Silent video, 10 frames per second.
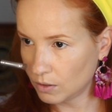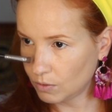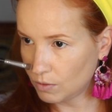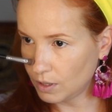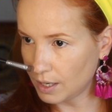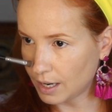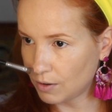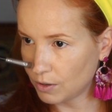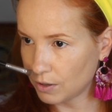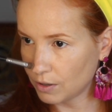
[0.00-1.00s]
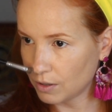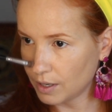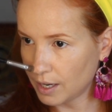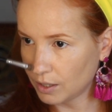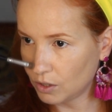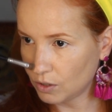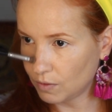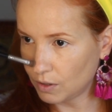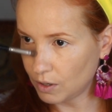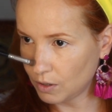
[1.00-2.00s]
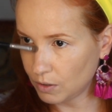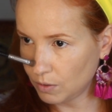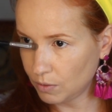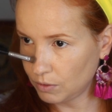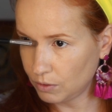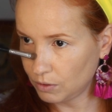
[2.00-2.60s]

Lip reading: to the outer edge of the nose.